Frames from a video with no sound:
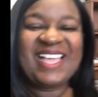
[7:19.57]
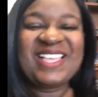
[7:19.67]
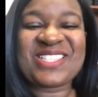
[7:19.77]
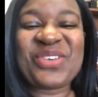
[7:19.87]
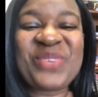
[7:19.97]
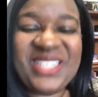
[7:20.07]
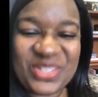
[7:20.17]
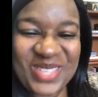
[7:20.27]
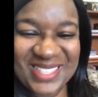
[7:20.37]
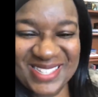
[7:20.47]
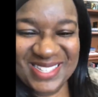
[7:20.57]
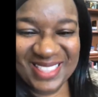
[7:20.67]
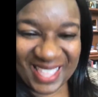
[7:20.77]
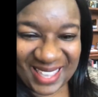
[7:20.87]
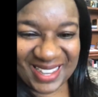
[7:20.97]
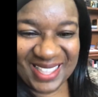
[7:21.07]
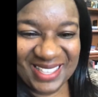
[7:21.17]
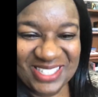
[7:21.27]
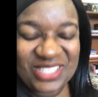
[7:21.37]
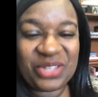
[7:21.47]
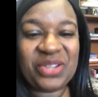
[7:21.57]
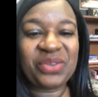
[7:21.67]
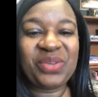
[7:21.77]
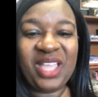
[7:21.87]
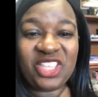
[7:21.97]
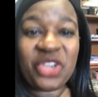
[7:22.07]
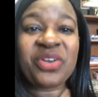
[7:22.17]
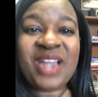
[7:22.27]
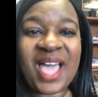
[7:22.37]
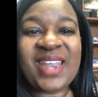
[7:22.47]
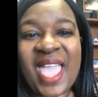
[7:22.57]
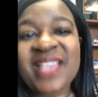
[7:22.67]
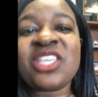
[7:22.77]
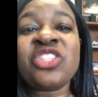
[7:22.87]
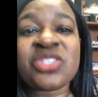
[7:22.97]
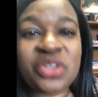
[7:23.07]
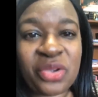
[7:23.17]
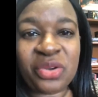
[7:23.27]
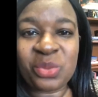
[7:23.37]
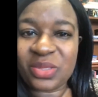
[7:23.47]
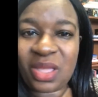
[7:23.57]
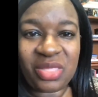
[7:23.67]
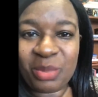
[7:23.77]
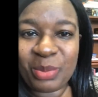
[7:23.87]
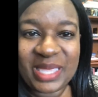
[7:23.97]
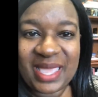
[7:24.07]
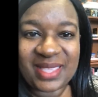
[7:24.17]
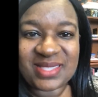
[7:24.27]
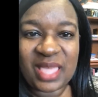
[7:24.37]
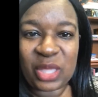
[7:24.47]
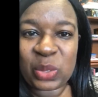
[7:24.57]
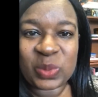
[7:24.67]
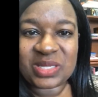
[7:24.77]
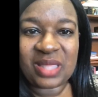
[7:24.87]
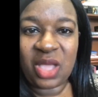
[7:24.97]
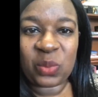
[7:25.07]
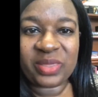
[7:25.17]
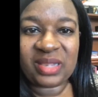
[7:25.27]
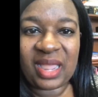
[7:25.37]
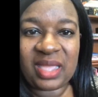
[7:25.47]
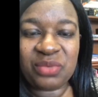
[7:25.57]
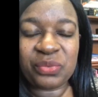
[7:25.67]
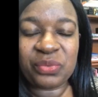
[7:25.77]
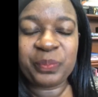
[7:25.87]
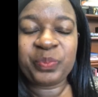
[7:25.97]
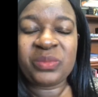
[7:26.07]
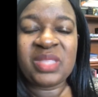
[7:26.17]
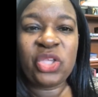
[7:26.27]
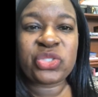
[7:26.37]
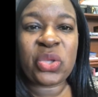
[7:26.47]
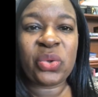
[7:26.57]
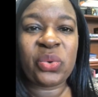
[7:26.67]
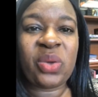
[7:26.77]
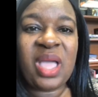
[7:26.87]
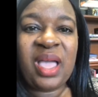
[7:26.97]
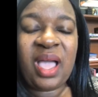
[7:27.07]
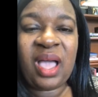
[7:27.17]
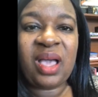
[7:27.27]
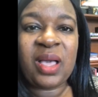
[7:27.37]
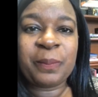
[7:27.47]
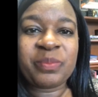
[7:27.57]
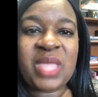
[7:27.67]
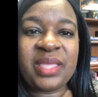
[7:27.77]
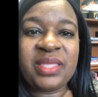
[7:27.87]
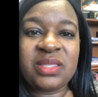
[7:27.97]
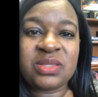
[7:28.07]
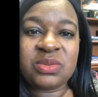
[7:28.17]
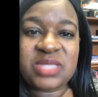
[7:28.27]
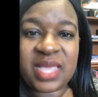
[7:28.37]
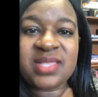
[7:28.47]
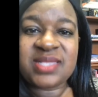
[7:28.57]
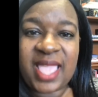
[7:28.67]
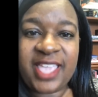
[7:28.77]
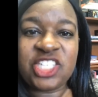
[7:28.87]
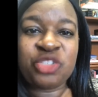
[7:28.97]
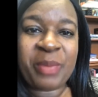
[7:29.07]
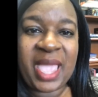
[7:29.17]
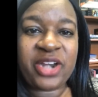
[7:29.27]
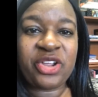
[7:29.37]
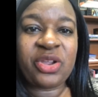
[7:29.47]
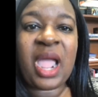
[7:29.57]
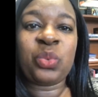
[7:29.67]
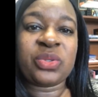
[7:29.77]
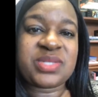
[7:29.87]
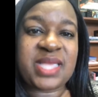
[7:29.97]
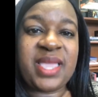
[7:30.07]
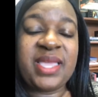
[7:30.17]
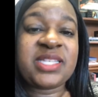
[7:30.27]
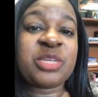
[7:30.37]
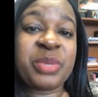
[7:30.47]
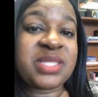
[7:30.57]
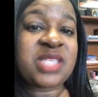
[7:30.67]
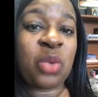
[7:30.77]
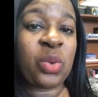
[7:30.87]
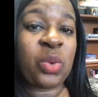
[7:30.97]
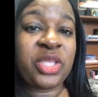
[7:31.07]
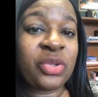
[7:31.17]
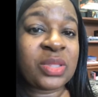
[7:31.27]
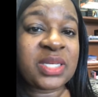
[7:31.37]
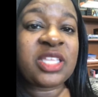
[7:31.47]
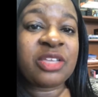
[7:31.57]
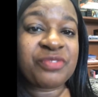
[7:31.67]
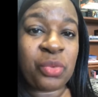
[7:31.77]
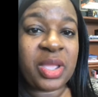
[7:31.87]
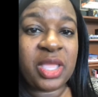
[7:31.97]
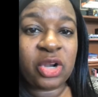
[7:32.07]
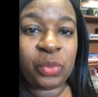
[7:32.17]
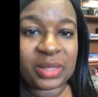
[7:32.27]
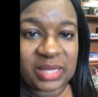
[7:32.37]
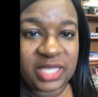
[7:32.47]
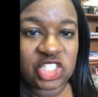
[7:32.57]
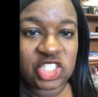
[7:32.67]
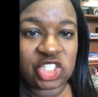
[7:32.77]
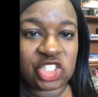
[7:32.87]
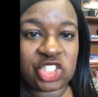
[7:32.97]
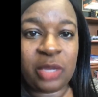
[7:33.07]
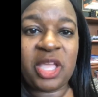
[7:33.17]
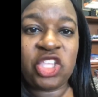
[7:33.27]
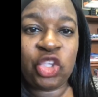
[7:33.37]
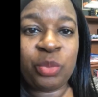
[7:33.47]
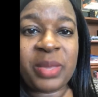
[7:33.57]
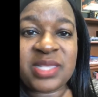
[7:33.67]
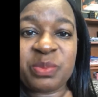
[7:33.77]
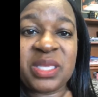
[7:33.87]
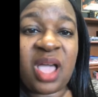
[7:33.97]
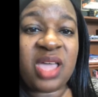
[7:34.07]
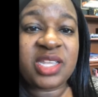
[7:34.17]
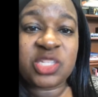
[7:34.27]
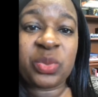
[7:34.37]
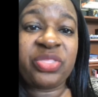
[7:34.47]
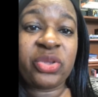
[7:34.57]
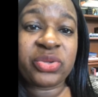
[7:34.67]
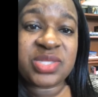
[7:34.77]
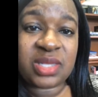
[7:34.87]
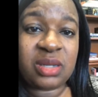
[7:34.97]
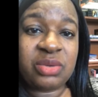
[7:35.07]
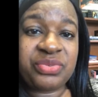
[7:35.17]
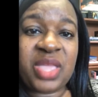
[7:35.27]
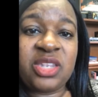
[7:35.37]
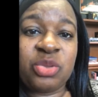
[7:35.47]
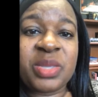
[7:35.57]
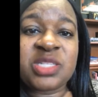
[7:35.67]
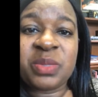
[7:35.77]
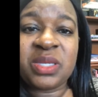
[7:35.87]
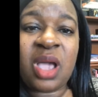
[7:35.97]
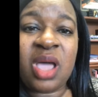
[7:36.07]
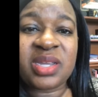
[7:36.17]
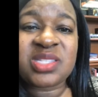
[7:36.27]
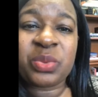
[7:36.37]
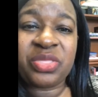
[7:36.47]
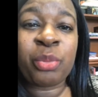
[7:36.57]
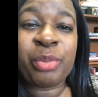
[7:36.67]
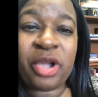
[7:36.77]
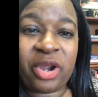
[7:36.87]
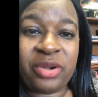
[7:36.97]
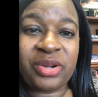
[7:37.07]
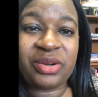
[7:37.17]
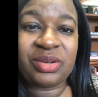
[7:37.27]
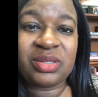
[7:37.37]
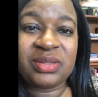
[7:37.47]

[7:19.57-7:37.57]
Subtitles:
So when you get to that age, you're not as concerned with all the BS that goes along with life. So, does age matter? I will say it depends on what you're looking for in a relationship, but you must be honest with yourself and you must be honest with your partner.